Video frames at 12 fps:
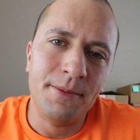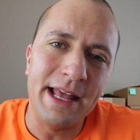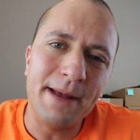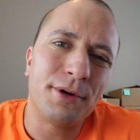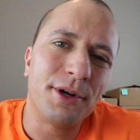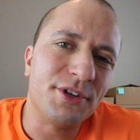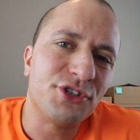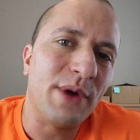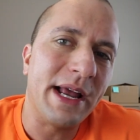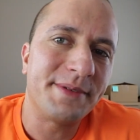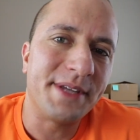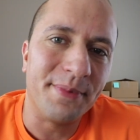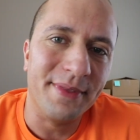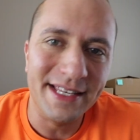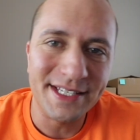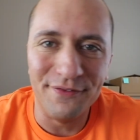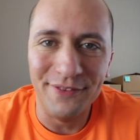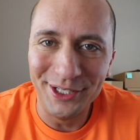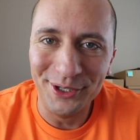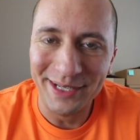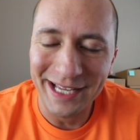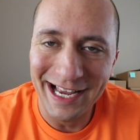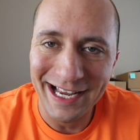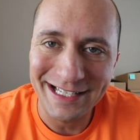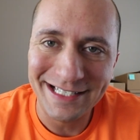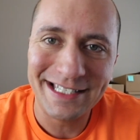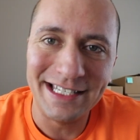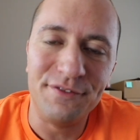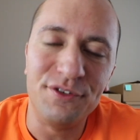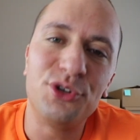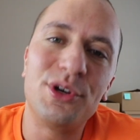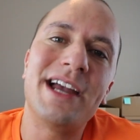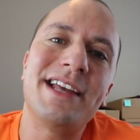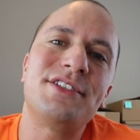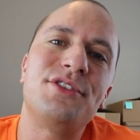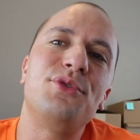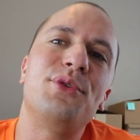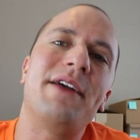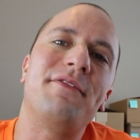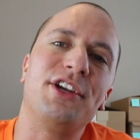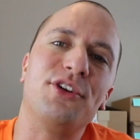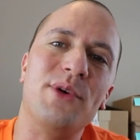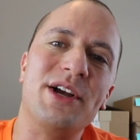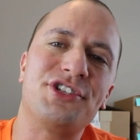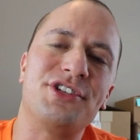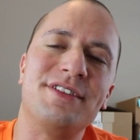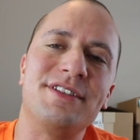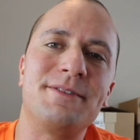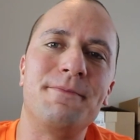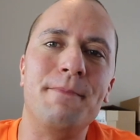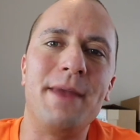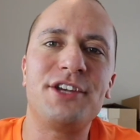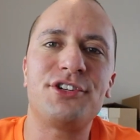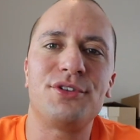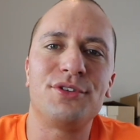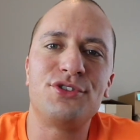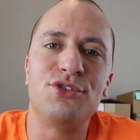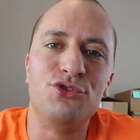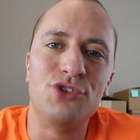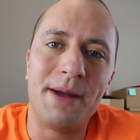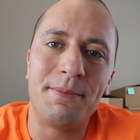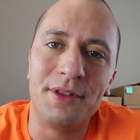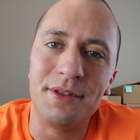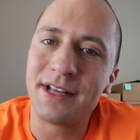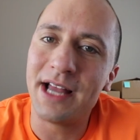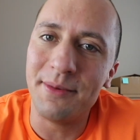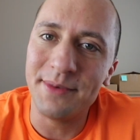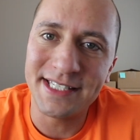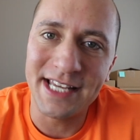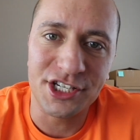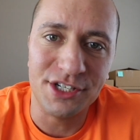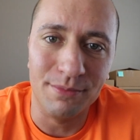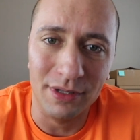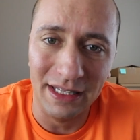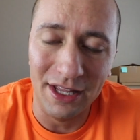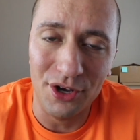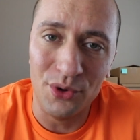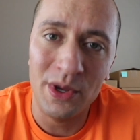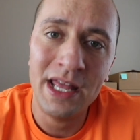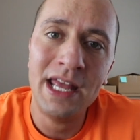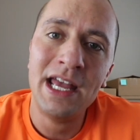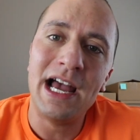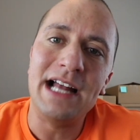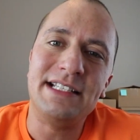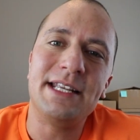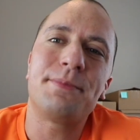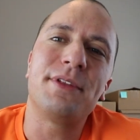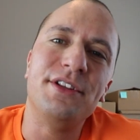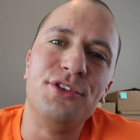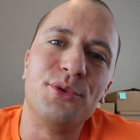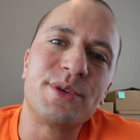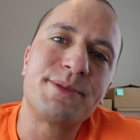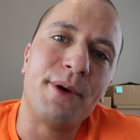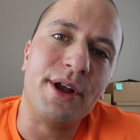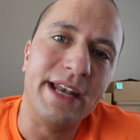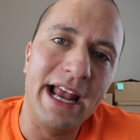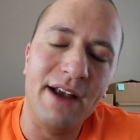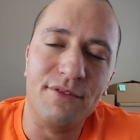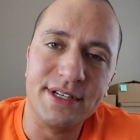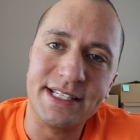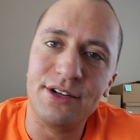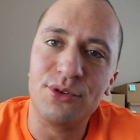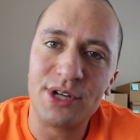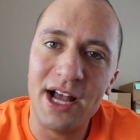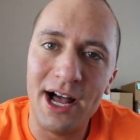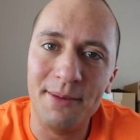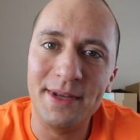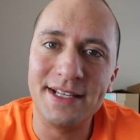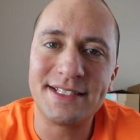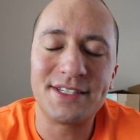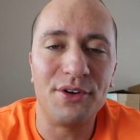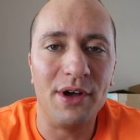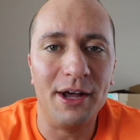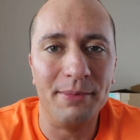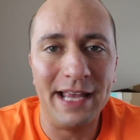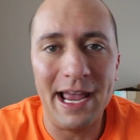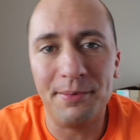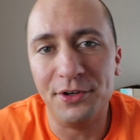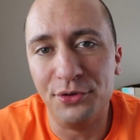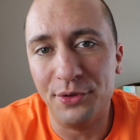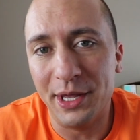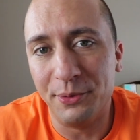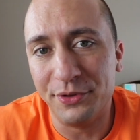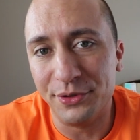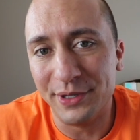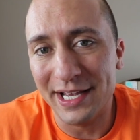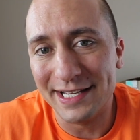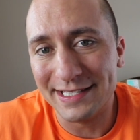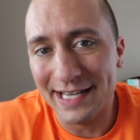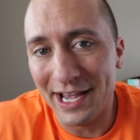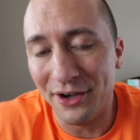That pretty much wraps up this video, guys. If you guys do have any questions, make sure to drop in the comment section below. I typically do respond to every single comment, so I'll be happy to do that with you guys now.